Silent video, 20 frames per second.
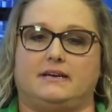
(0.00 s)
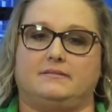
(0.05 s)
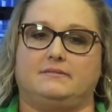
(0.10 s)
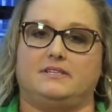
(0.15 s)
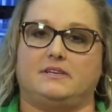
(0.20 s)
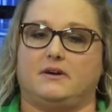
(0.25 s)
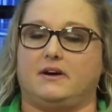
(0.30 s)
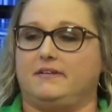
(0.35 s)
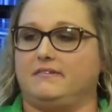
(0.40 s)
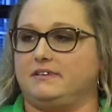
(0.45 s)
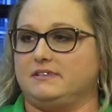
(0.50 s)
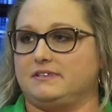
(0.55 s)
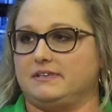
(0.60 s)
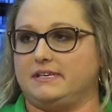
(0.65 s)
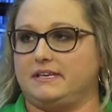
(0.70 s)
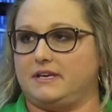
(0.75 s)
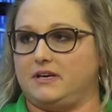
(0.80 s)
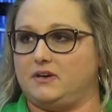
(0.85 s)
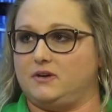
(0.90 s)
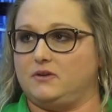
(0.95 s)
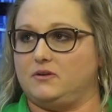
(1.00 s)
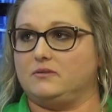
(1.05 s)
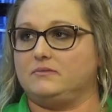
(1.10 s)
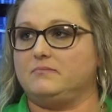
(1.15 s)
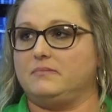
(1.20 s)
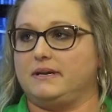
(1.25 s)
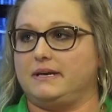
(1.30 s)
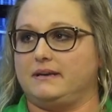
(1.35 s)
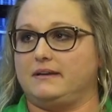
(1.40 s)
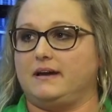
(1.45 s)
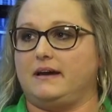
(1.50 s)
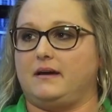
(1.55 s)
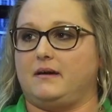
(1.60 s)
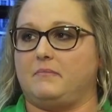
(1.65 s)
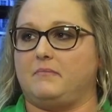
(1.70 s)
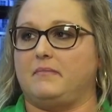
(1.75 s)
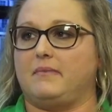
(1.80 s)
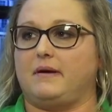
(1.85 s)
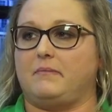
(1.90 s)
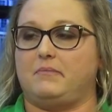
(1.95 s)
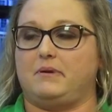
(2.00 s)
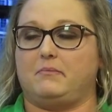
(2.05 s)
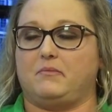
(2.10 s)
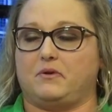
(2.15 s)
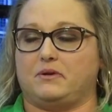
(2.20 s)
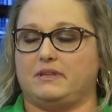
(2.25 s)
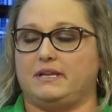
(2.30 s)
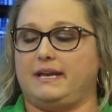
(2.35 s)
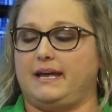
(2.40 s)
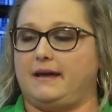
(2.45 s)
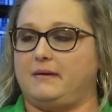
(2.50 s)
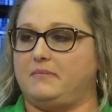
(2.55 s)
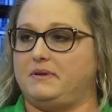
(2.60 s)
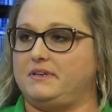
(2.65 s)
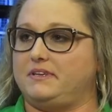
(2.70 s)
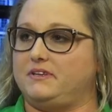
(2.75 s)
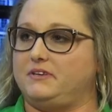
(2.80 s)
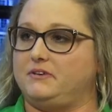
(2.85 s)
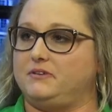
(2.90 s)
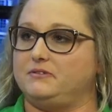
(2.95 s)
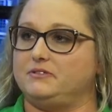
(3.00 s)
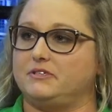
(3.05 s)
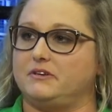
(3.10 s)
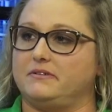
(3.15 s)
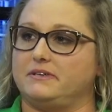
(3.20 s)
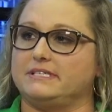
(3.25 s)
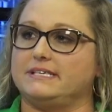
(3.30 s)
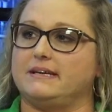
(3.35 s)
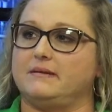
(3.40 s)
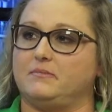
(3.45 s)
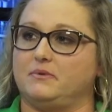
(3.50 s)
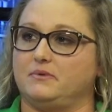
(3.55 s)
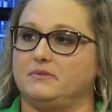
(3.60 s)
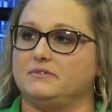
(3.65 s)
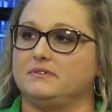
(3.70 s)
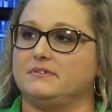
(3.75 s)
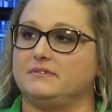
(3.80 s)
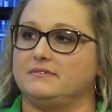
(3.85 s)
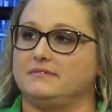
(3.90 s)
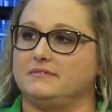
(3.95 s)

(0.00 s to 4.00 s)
so obviously no, but I'd be more than happy to show examples.